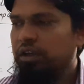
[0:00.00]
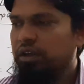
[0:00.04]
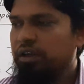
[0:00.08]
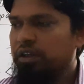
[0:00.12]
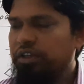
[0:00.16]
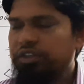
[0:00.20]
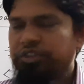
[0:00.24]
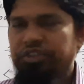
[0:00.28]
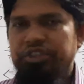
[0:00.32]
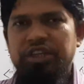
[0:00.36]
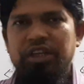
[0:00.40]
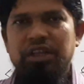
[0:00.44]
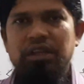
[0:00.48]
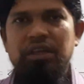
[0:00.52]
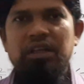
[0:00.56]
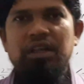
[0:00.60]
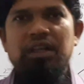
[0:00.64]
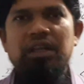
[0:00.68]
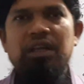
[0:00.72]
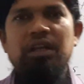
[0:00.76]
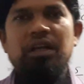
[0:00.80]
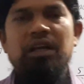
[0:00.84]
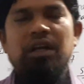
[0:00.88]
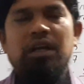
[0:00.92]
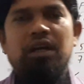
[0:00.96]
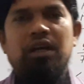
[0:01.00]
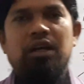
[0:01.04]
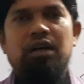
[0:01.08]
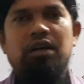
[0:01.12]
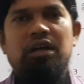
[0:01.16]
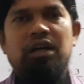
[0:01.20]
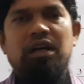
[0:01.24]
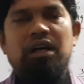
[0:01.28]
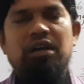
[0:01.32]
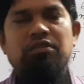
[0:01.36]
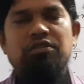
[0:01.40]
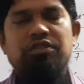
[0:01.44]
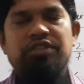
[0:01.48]

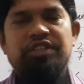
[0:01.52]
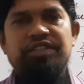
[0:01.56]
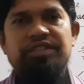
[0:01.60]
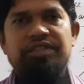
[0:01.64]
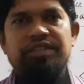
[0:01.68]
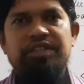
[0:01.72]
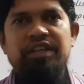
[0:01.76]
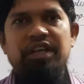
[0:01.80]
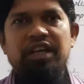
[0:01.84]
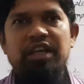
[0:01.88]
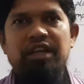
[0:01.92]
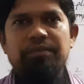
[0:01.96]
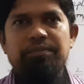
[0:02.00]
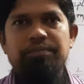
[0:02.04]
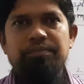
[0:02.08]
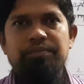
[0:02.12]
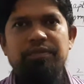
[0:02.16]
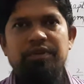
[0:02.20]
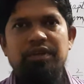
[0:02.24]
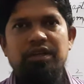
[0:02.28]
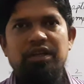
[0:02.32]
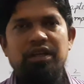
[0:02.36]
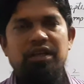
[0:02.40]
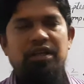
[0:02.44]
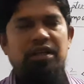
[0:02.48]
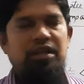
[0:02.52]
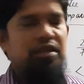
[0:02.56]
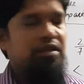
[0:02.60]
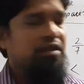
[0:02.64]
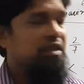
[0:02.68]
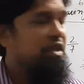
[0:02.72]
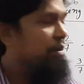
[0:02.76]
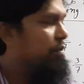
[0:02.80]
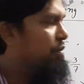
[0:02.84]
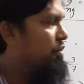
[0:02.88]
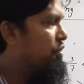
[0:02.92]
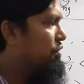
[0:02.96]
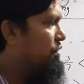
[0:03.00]
Inshallah, I will describe
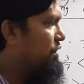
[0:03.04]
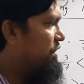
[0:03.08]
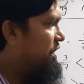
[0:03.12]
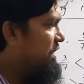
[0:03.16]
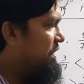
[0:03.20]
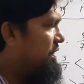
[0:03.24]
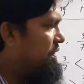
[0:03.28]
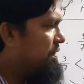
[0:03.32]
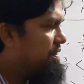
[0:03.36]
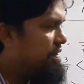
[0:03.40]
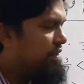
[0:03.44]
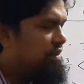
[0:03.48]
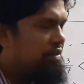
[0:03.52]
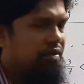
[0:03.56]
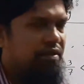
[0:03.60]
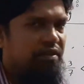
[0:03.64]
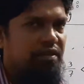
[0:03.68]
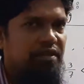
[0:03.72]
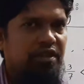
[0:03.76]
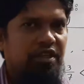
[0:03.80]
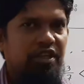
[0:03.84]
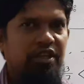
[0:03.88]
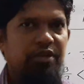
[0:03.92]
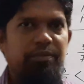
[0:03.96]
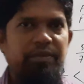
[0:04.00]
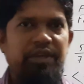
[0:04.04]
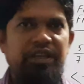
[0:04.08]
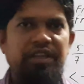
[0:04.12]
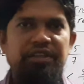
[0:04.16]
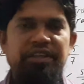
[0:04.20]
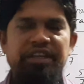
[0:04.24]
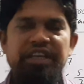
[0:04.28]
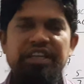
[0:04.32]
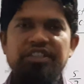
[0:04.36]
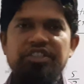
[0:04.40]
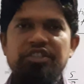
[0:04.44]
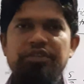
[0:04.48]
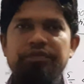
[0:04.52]
about this in my
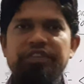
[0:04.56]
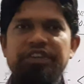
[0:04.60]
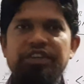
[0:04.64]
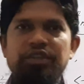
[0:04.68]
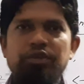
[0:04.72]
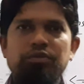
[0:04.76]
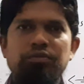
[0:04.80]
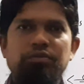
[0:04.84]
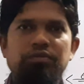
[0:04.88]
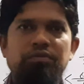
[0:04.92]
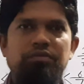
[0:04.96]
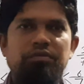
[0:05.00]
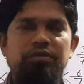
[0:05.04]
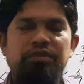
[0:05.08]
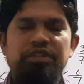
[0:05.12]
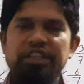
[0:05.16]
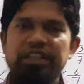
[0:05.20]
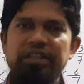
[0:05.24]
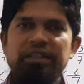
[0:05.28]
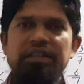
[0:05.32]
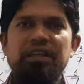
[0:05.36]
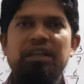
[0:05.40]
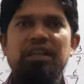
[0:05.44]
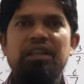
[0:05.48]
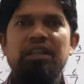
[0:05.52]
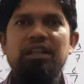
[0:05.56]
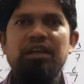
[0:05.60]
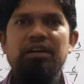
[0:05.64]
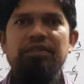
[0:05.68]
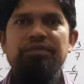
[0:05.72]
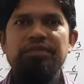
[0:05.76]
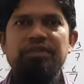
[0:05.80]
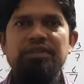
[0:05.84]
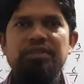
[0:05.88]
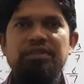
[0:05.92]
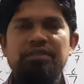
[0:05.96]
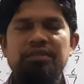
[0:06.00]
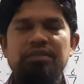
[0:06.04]
next video. Till then, Allah
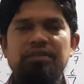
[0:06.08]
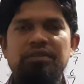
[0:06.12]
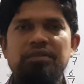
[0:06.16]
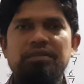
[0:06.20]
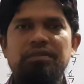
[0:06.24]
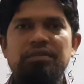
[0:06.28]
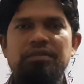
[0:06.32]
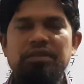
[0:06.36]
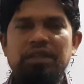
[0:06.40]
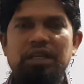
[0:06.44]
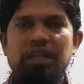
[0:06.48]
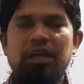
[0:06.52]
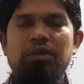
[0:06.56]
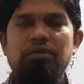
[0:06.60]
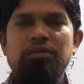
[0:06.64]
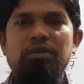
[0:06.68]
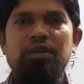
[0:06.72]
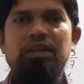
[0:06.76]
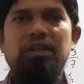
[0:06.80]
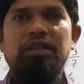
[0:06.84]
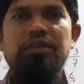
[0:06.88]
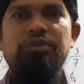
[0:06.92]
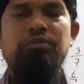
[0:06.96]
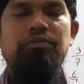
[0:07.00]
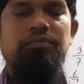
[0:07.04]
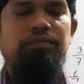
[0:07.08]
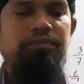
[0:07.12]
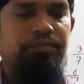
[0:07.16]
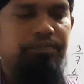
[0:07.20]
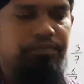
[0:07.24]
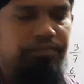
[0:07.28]
Hafiz. Assalamu alaikum.